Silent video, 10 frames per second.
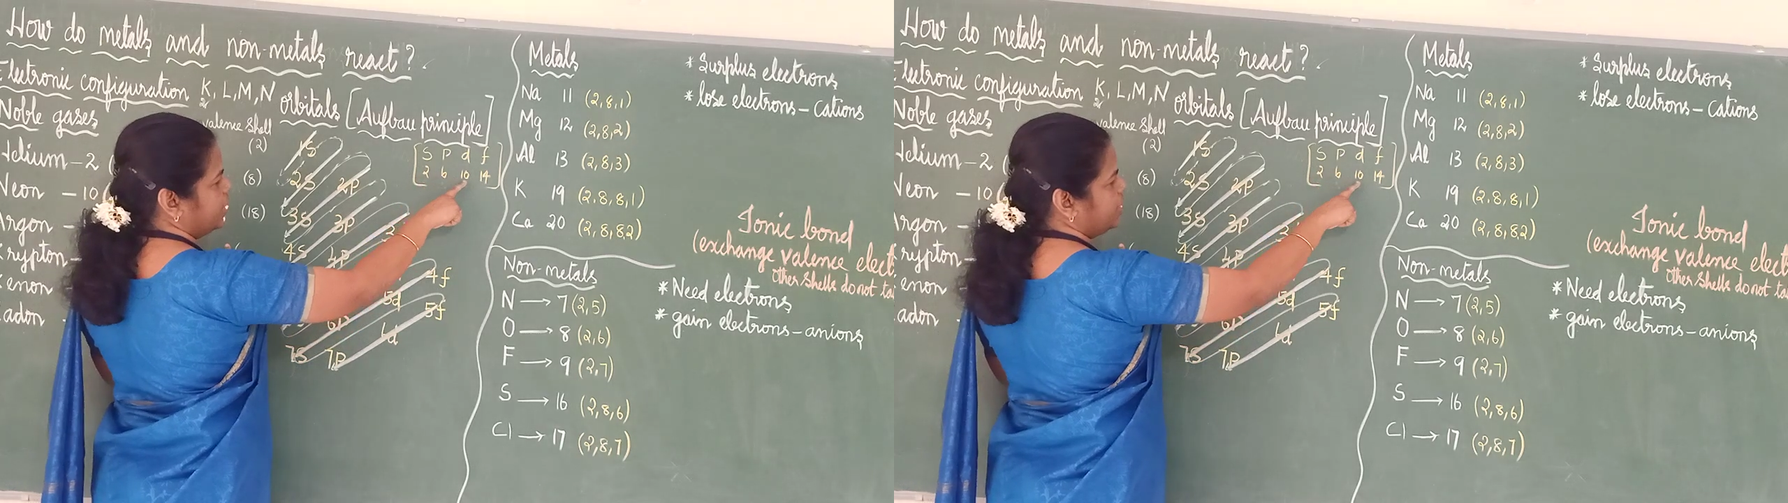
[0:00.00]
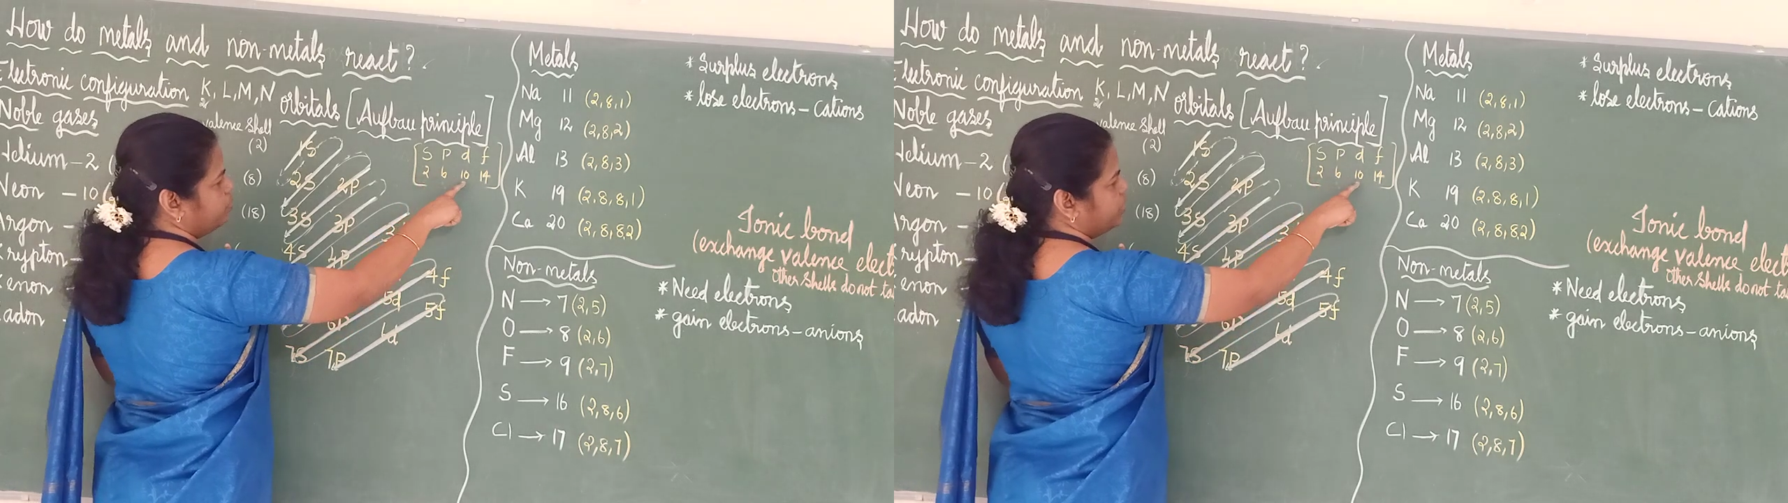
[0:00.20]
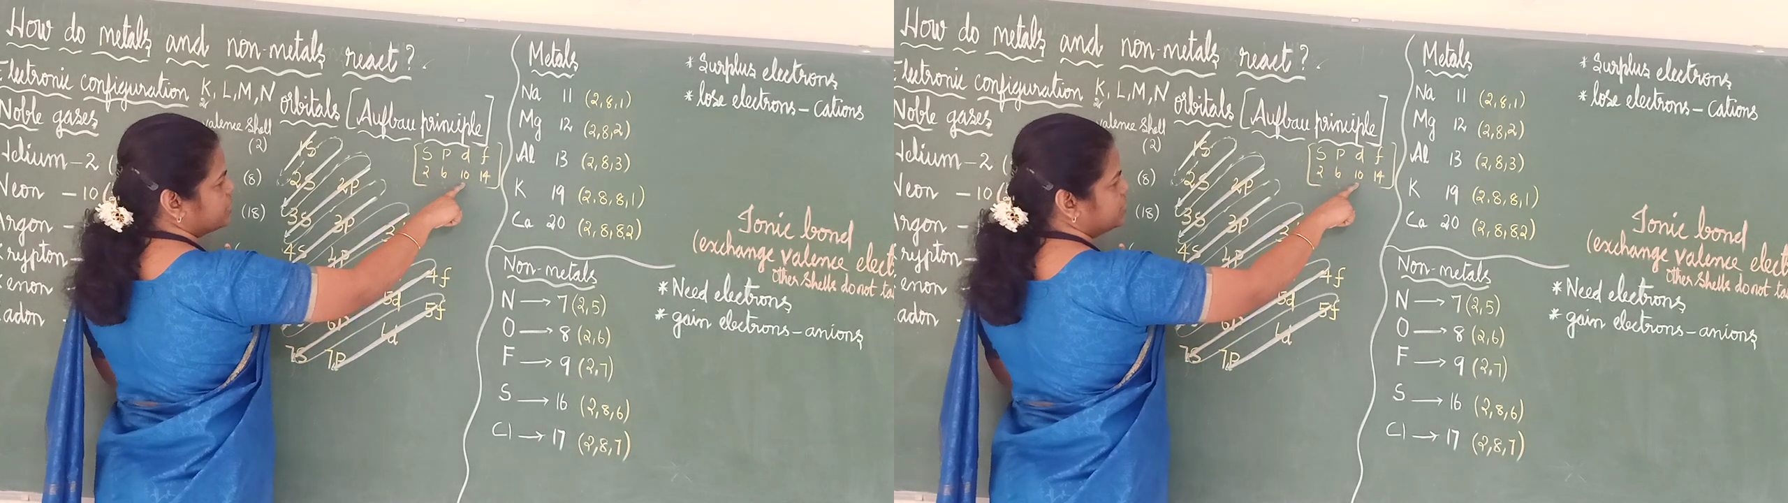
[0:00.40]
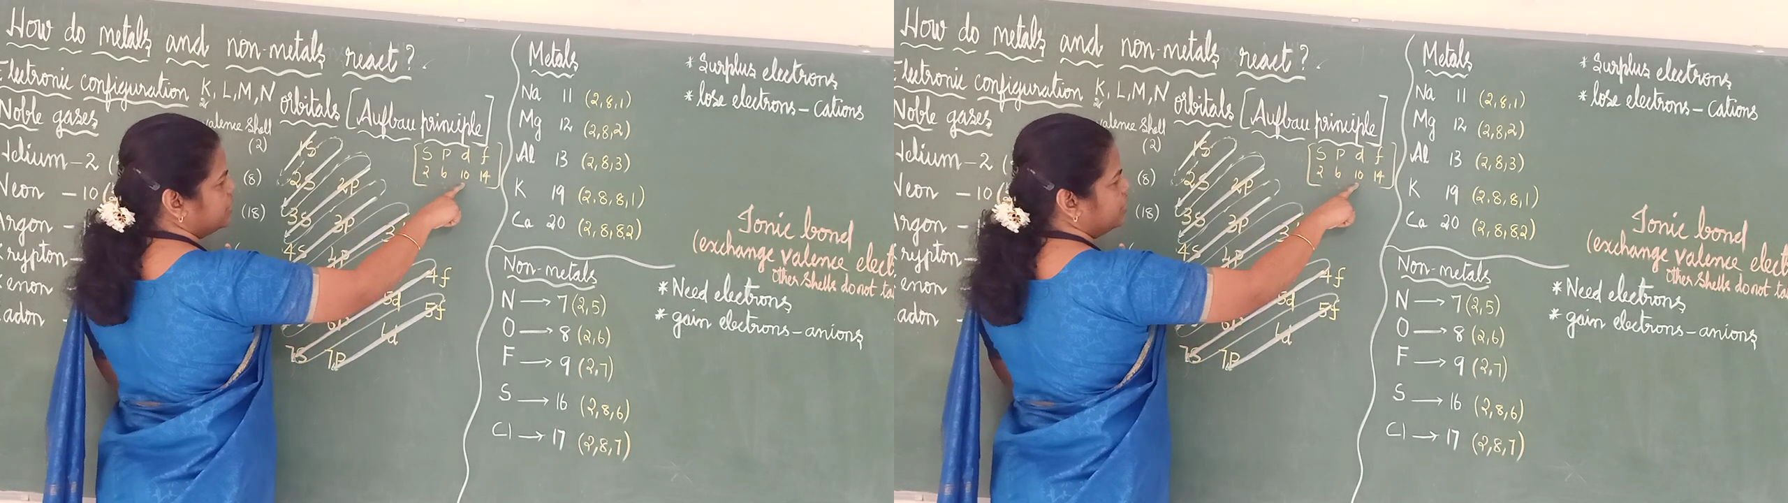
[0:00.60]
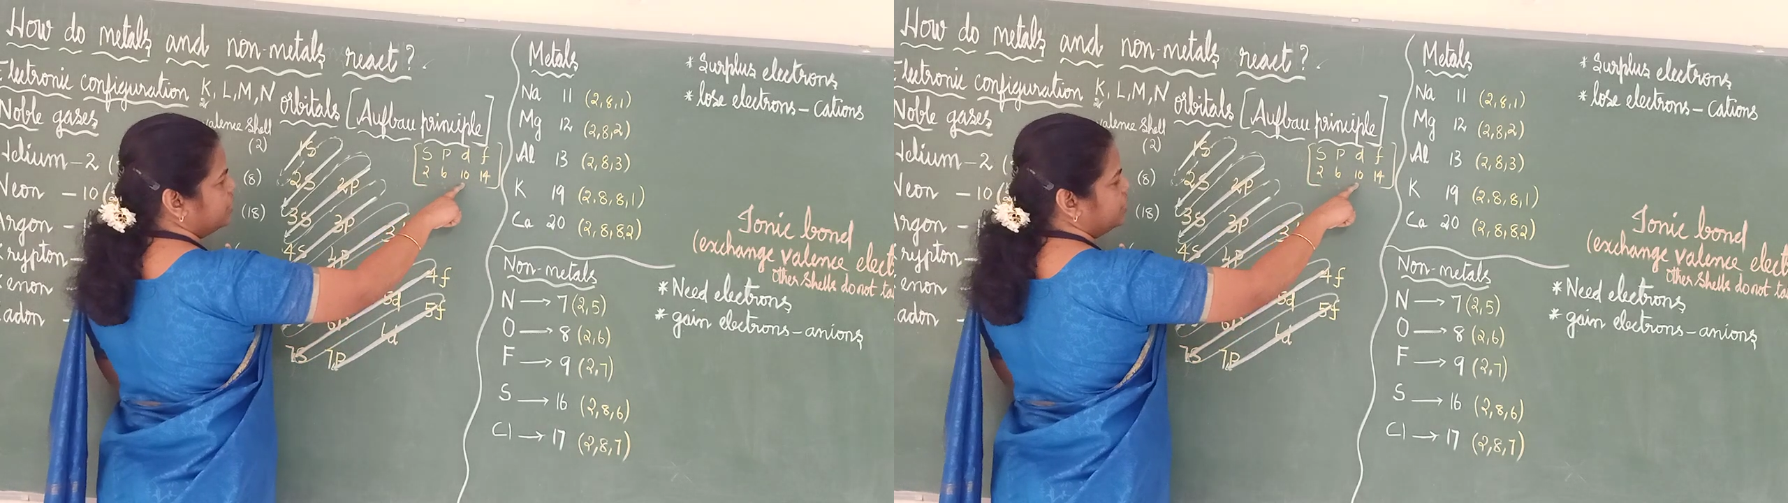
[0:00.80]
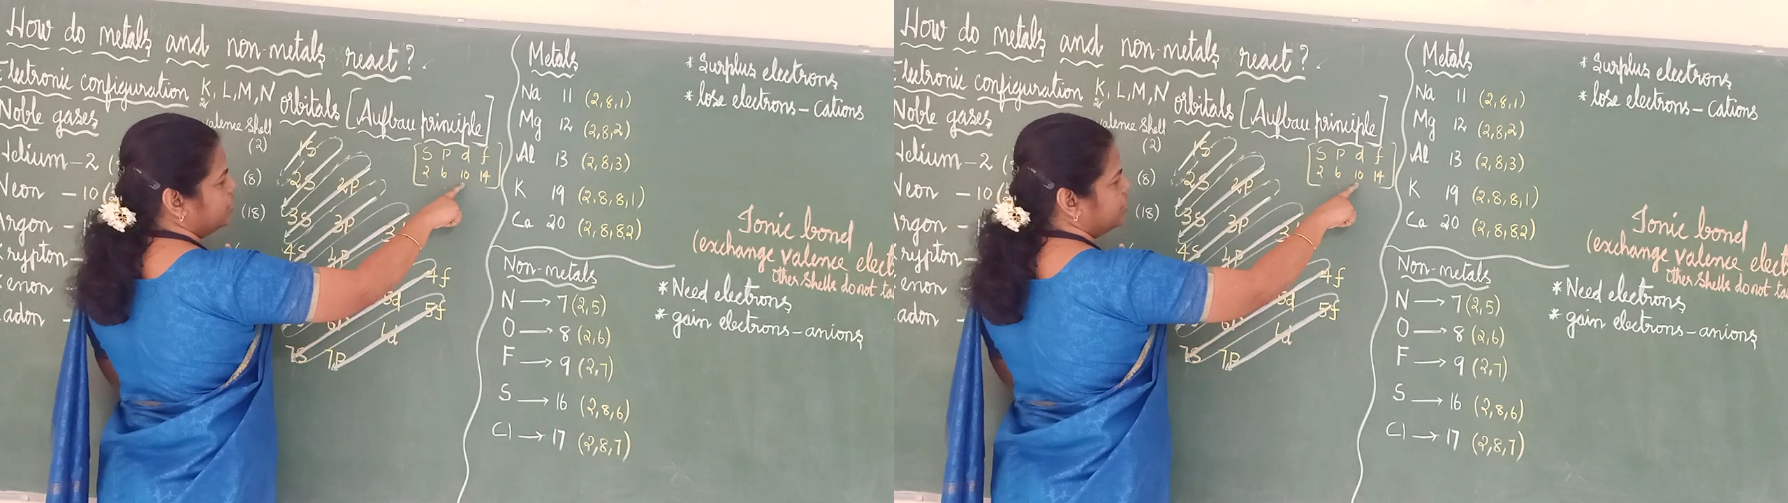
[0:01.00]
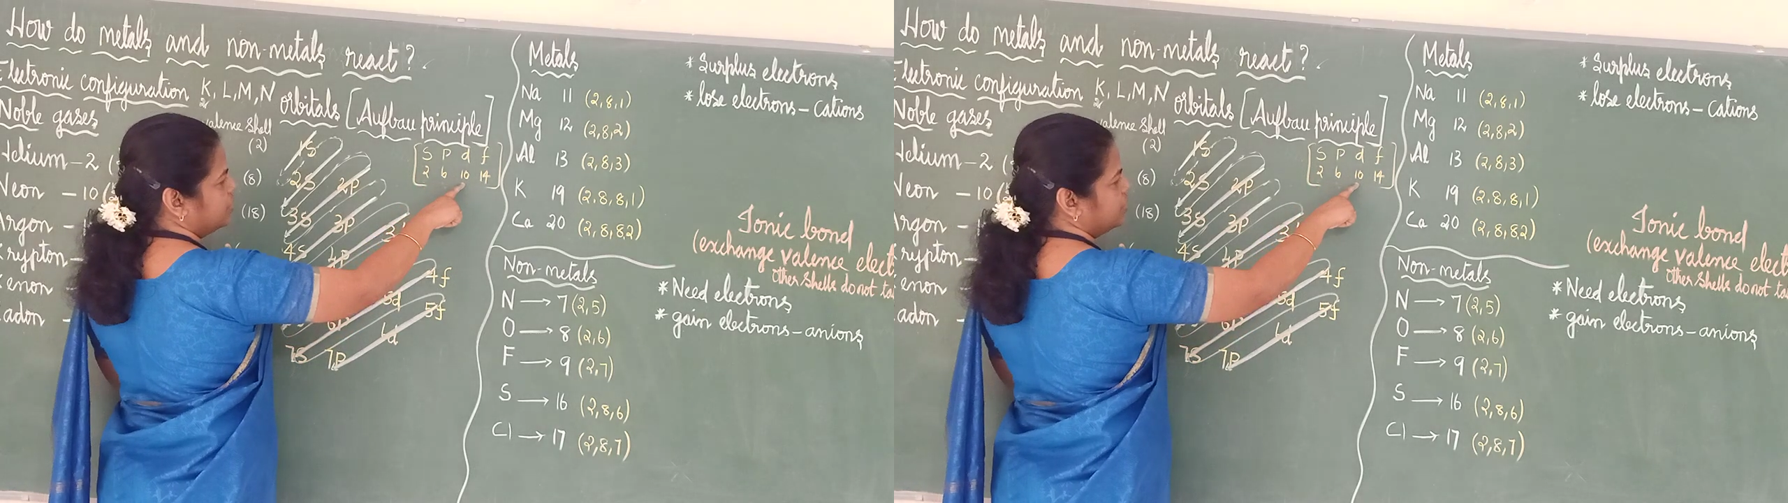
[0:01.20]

8 plus 10,